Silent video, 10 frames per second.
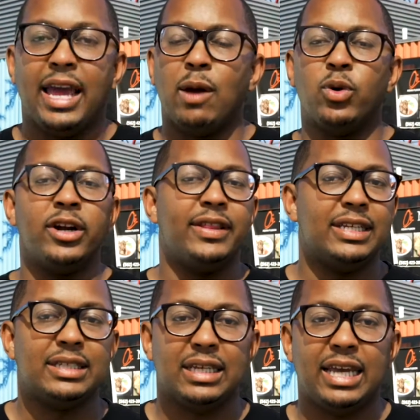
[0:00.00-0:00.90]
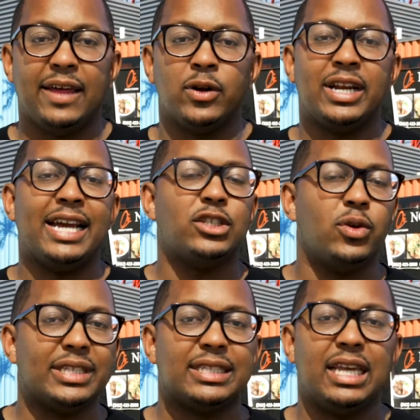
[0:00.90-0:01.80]
and we're in this together. And as you
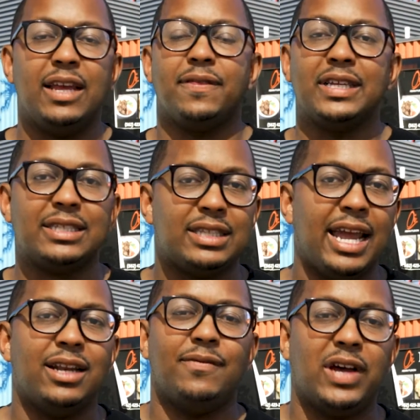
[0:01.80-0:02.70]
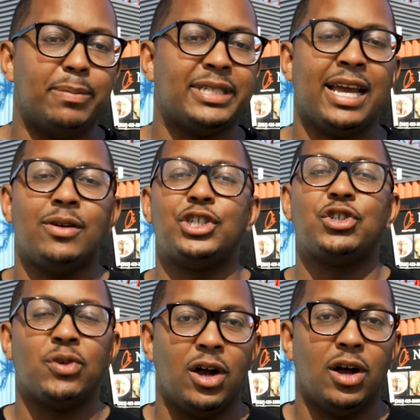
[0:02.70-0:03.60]
can see, the state of Uptown is
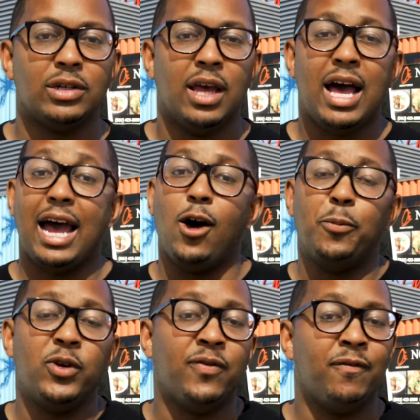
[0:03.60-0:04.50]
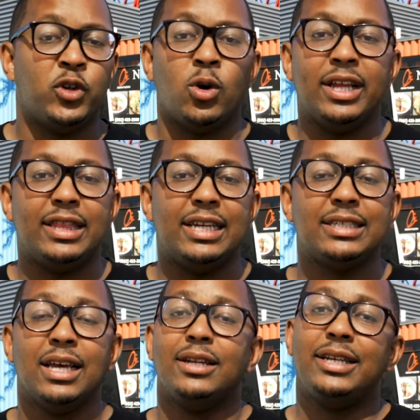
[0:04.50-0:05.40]
strong. I hope you've enjoyed
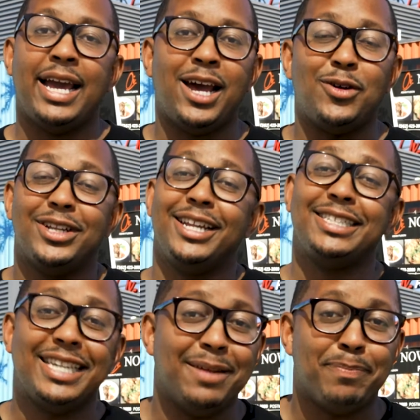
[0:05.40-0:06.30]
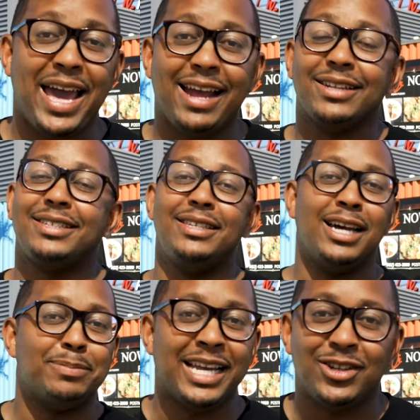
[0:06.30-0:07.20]
this. Now, let's get back to the
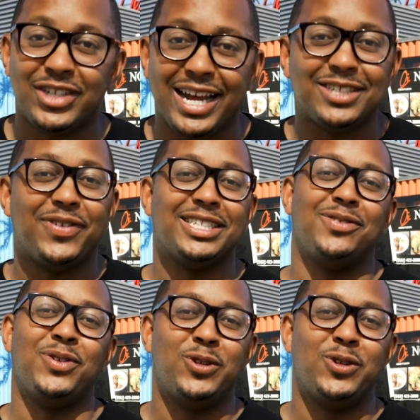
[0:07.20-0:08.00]
Uptown Jazz Festival.